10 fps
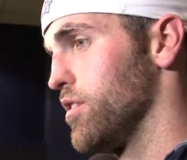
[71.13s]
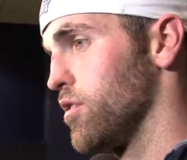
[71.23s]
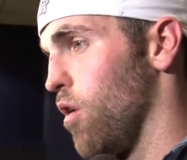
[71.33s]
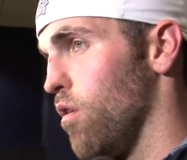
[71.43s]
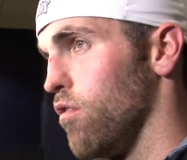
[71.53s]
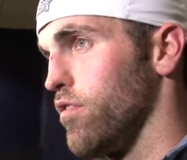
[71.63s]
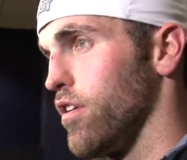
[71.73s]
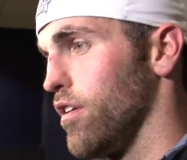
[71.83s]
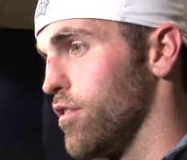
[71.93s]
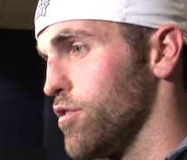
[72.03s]
So
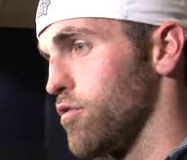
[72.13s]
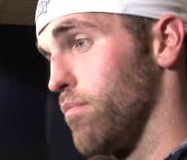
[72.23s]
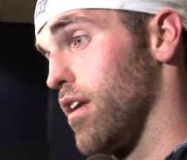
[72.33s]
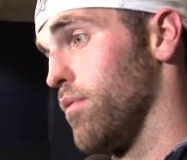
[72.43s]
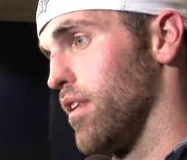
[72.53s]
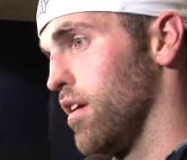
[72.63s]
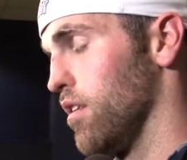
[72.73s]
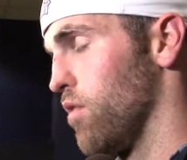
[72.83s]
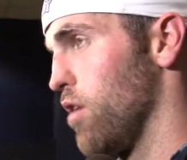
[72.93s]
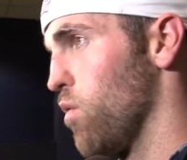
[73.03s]
hopefully you use this momentum in
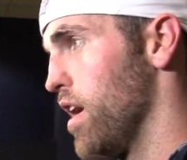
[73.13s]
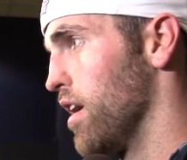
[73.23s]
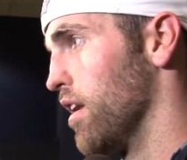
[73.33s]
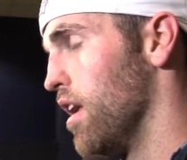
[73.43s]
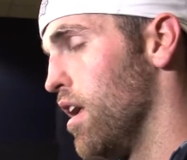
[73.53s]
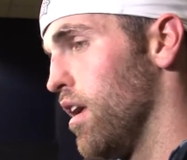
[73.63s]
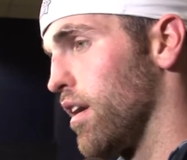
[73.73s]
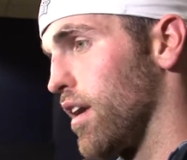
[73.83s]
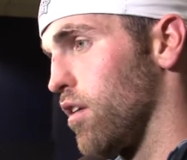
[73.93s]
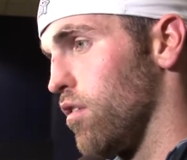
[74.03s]
the right way and
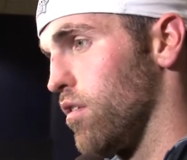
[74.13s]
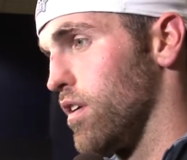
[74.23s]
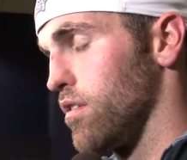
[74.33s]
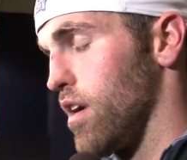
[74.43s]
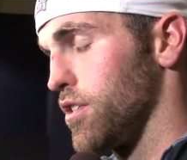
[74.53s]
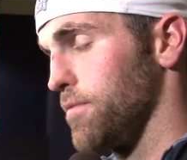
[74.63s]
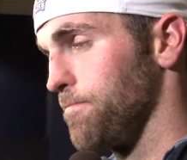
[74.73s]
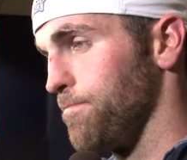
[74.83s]
get going in the right direction.